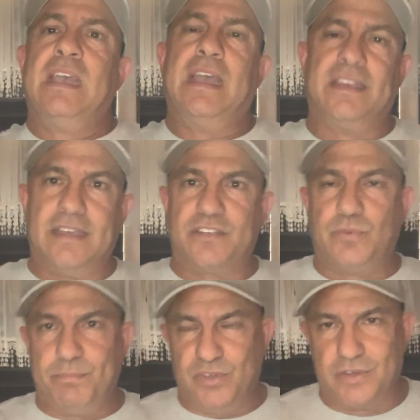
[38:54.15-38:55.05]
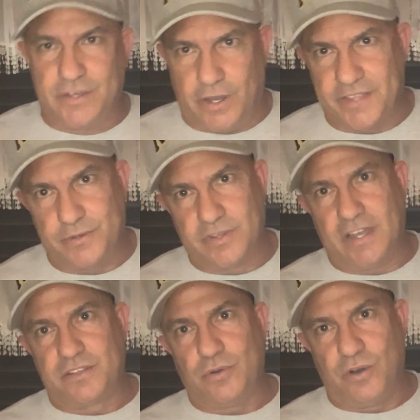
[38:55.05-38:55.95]
And guess what Bill Gothard
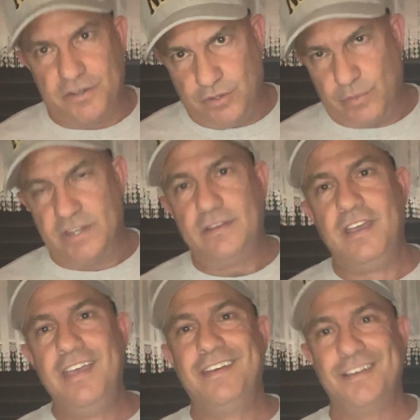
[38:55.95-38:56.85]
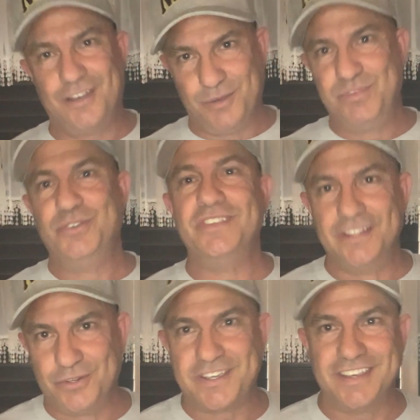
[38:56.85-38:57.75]
got caught doing? Abusing
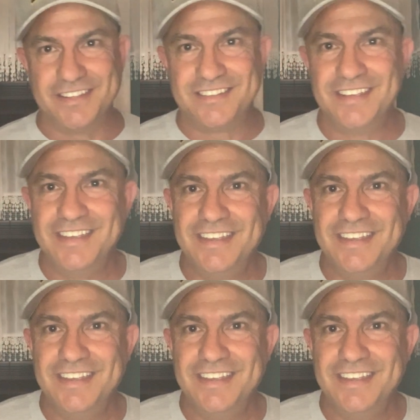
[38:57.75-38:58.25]
little kids.